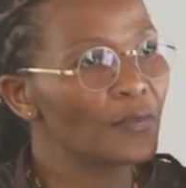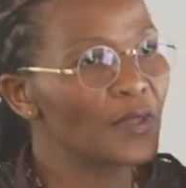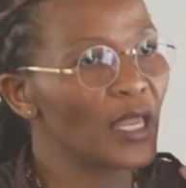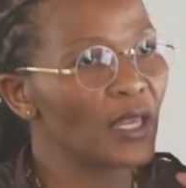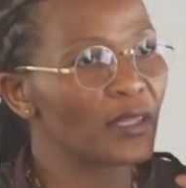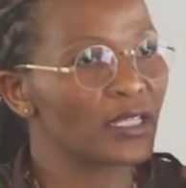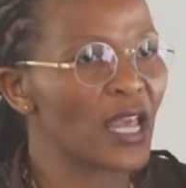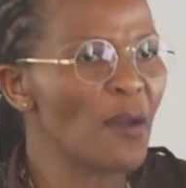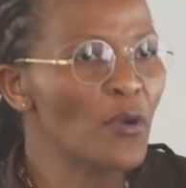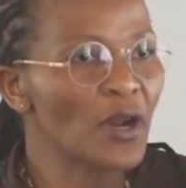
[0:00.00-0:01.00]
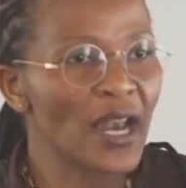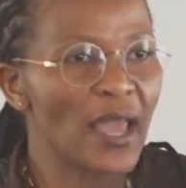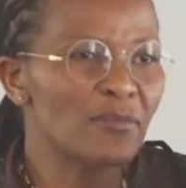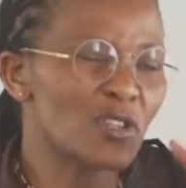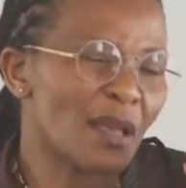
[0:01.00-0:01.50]
the, the Tembu
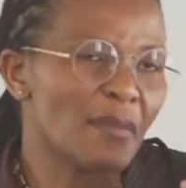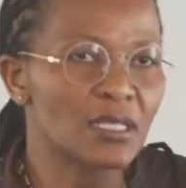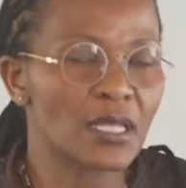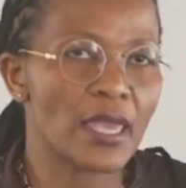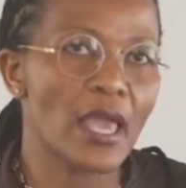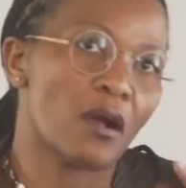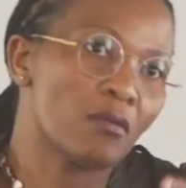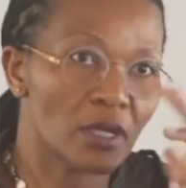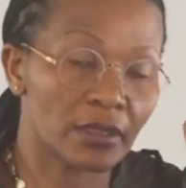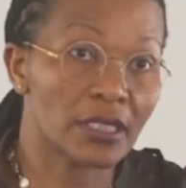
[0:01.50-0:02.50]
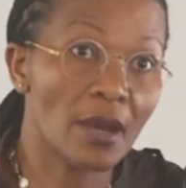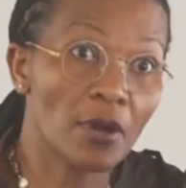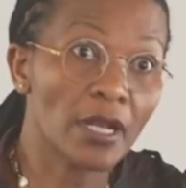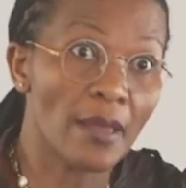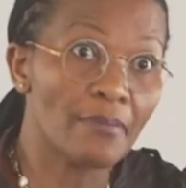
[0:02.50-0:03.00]
claim to some extent. Yeah, well, the Tembu
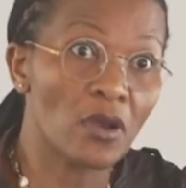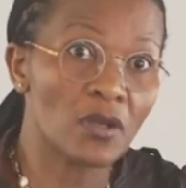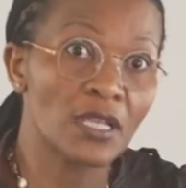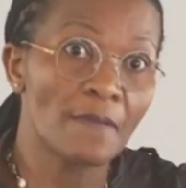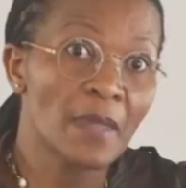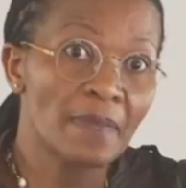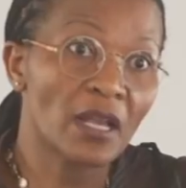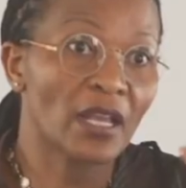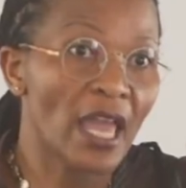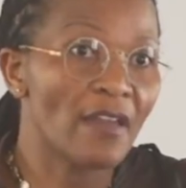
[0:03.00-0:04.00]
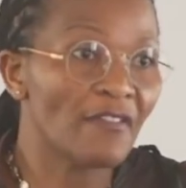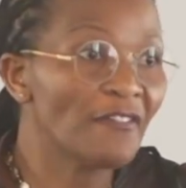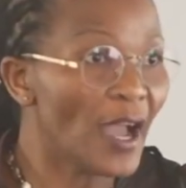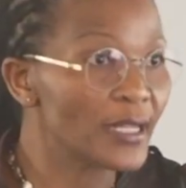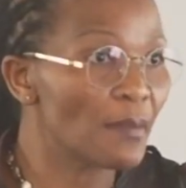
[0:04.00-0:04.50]
claim because they're going to have a
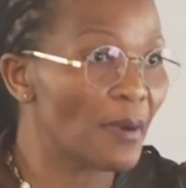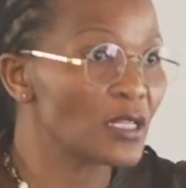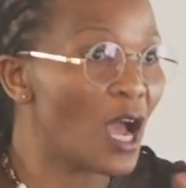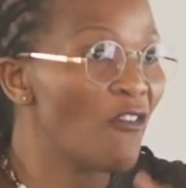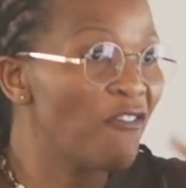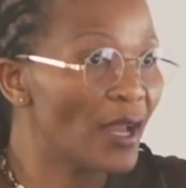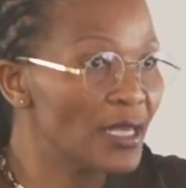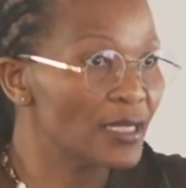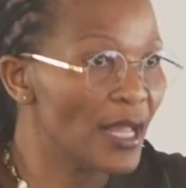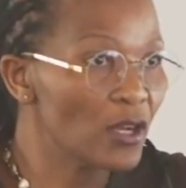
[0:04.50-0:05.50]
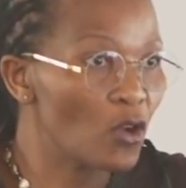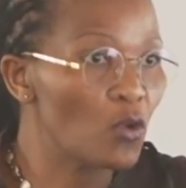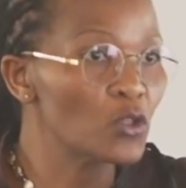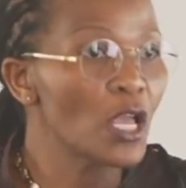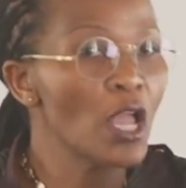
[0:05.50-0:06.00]
fight about how far his land
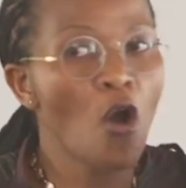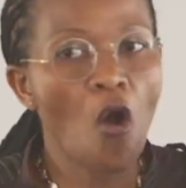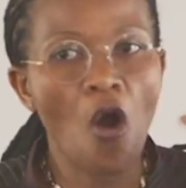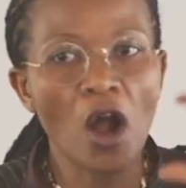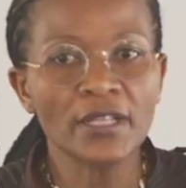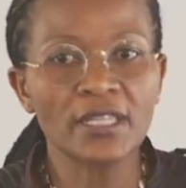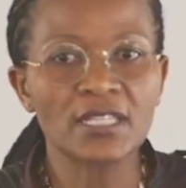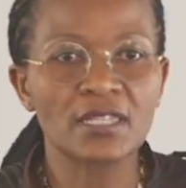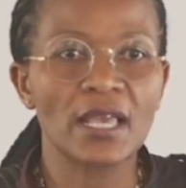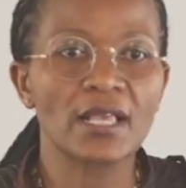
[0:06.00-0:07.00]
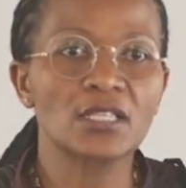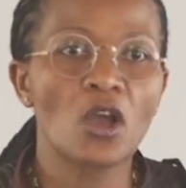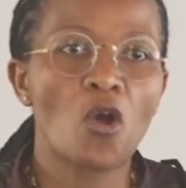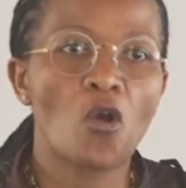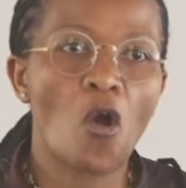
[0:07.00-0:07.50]
goes. All these things
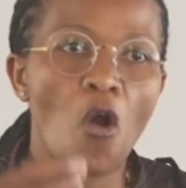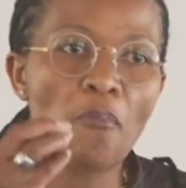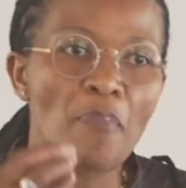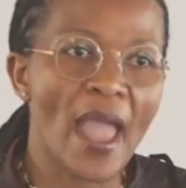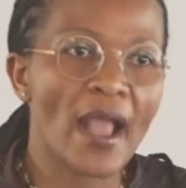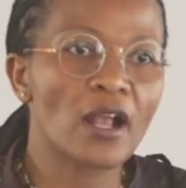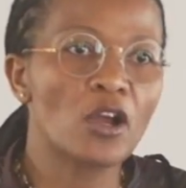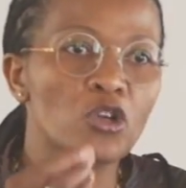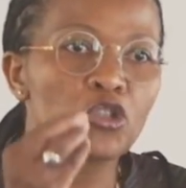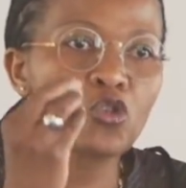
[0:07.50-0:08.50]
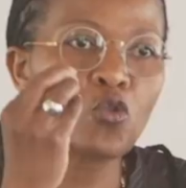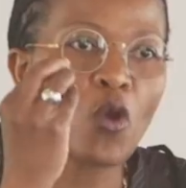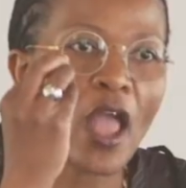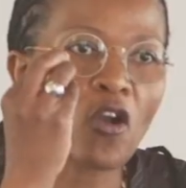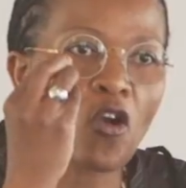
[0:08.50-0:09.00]
go back to
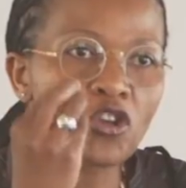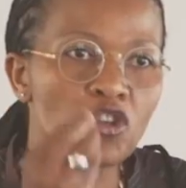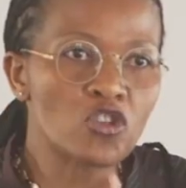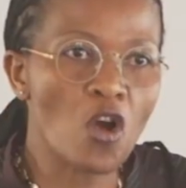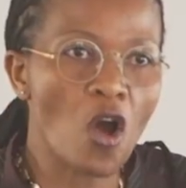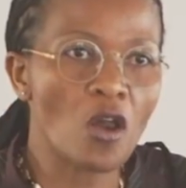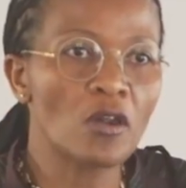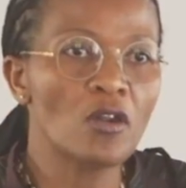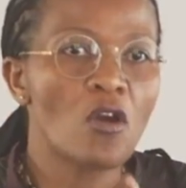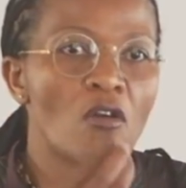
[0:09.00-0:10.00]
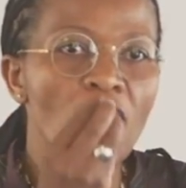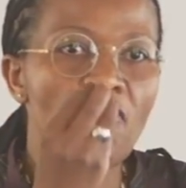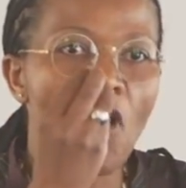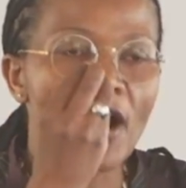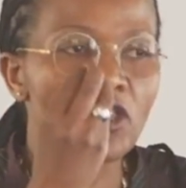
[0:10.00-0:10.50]
a control
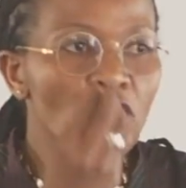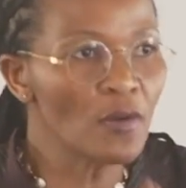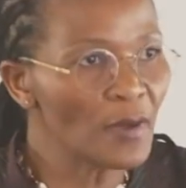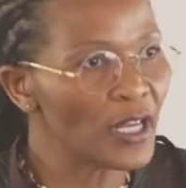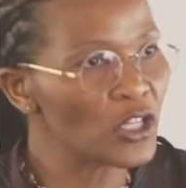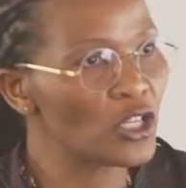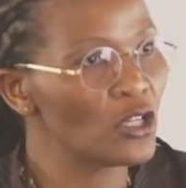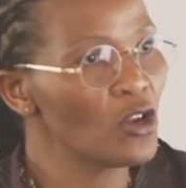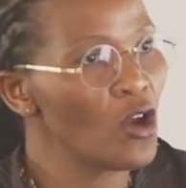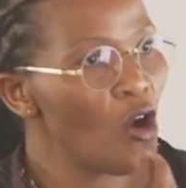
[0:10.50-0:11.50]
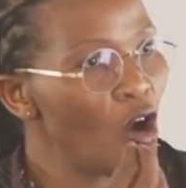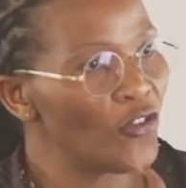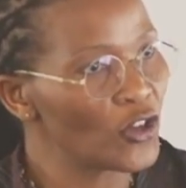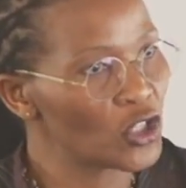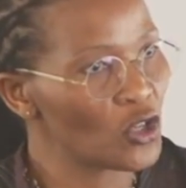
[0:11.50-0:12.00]
for accumulation
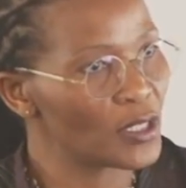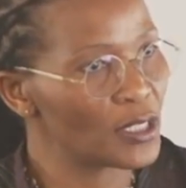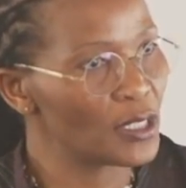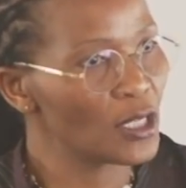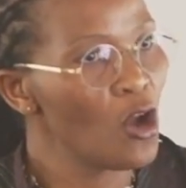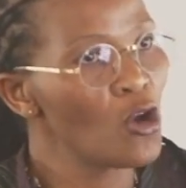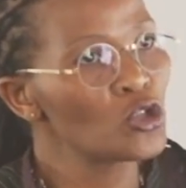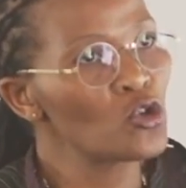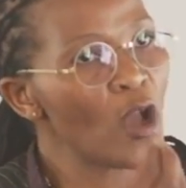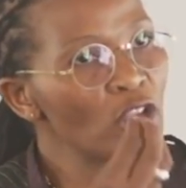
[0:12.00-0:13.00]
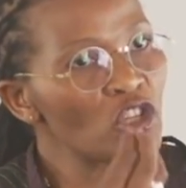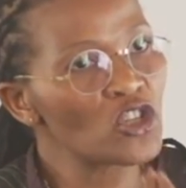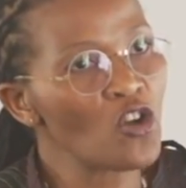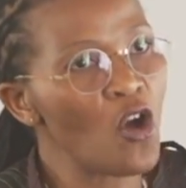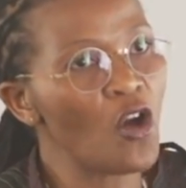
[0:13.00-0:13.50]
of resources to
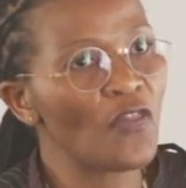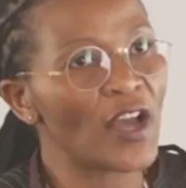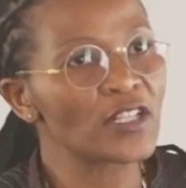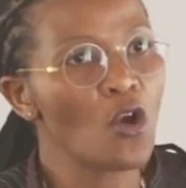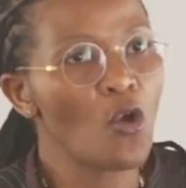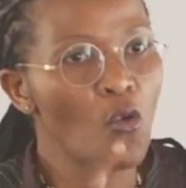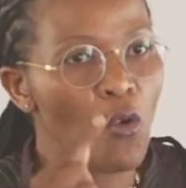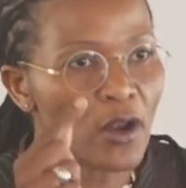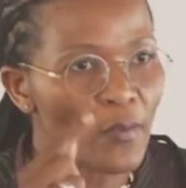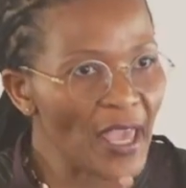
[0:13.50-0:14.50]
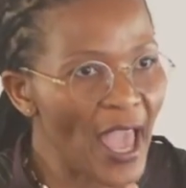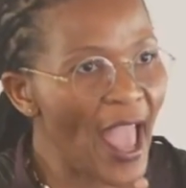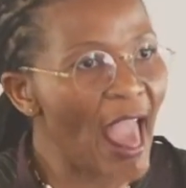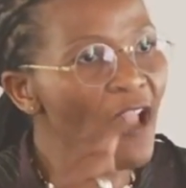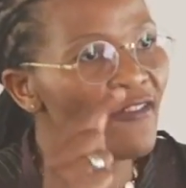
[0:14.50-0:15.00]
ensure that what we
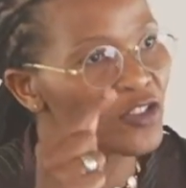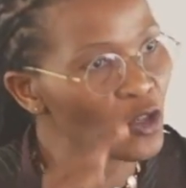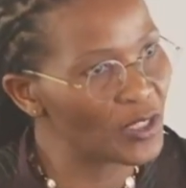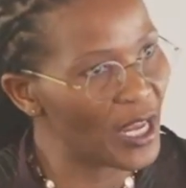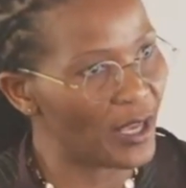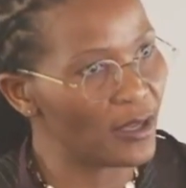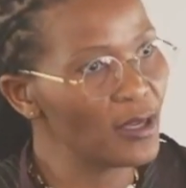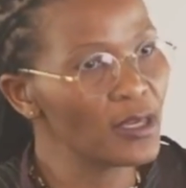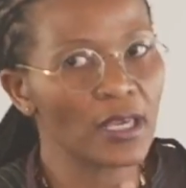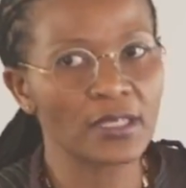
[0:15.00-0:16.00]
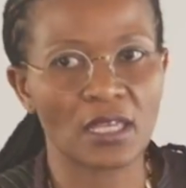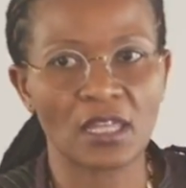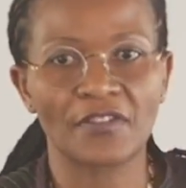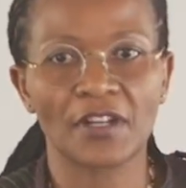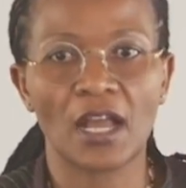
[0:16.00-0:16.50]
have today in South
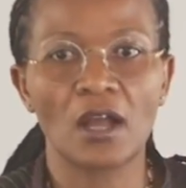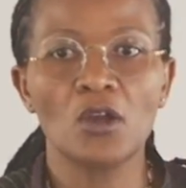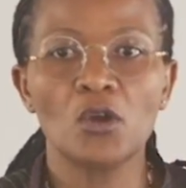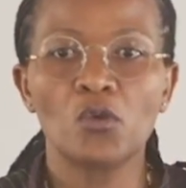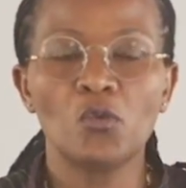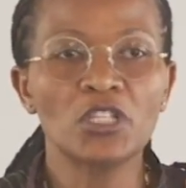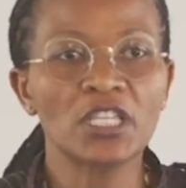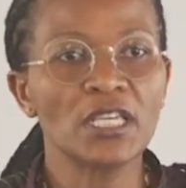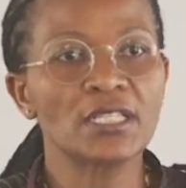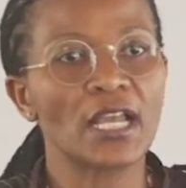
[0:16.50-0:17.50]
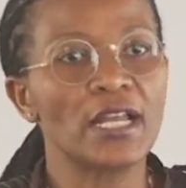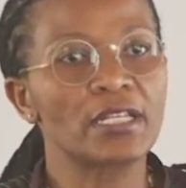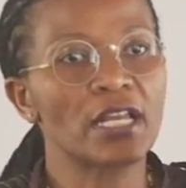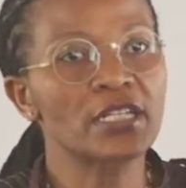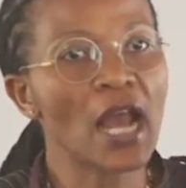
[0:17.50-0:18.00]
Africa, which is a,
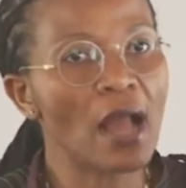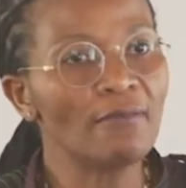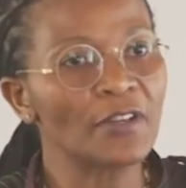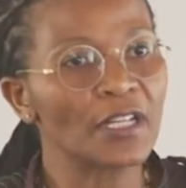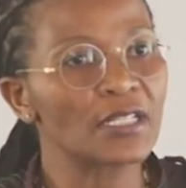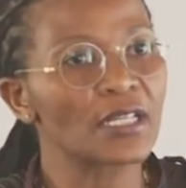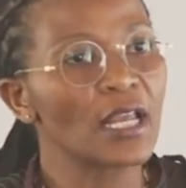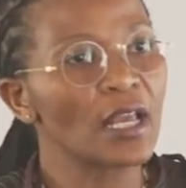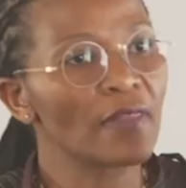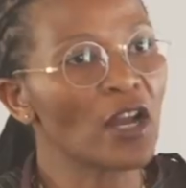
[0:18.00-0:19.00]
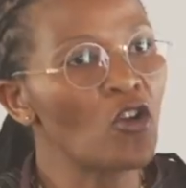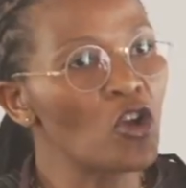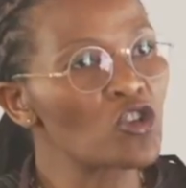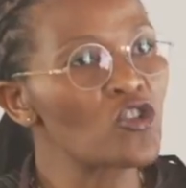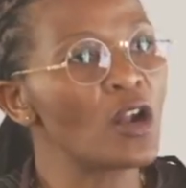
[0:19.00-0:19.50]
a triumvirate that
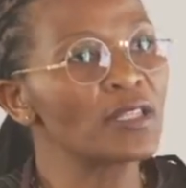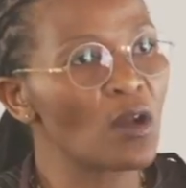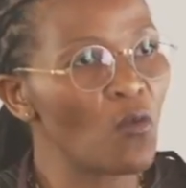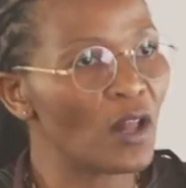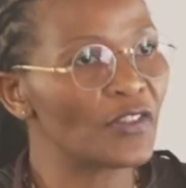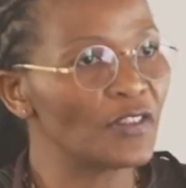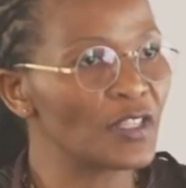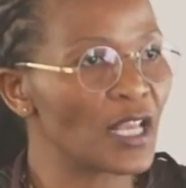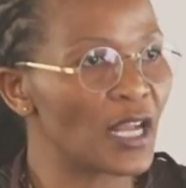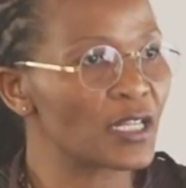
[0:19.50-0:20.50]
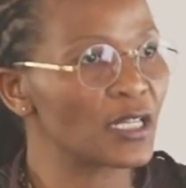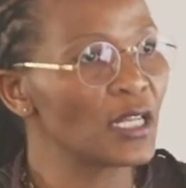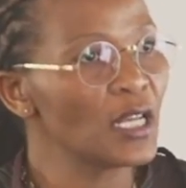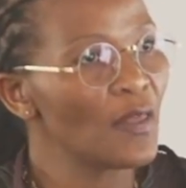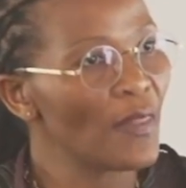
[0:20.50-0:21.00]
controls the wealth in this country,
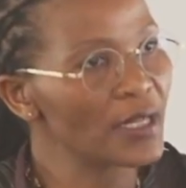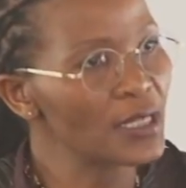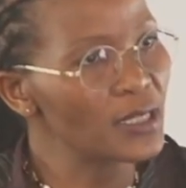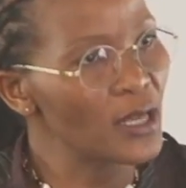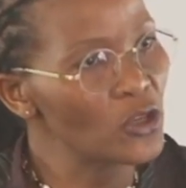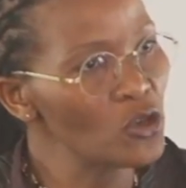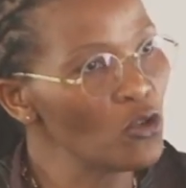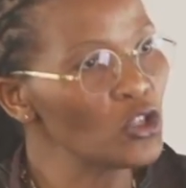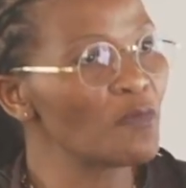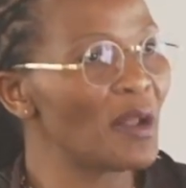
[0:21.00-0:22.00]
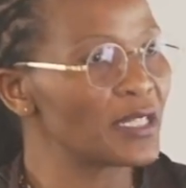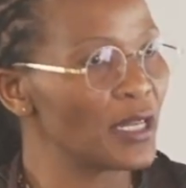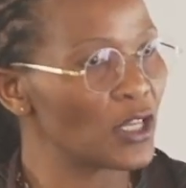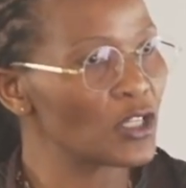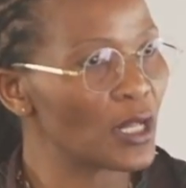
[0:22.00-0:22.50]
that is the huge
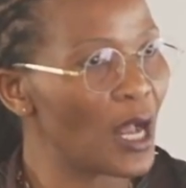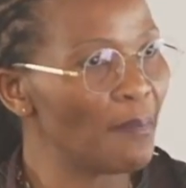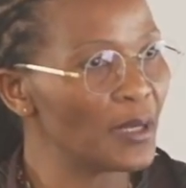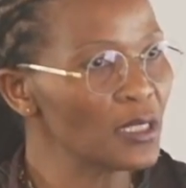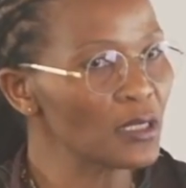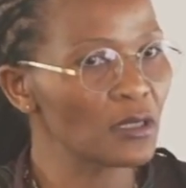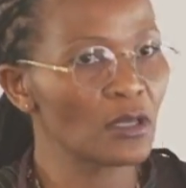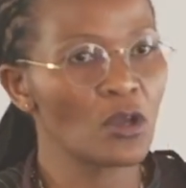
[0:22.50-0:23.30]
multinational companies,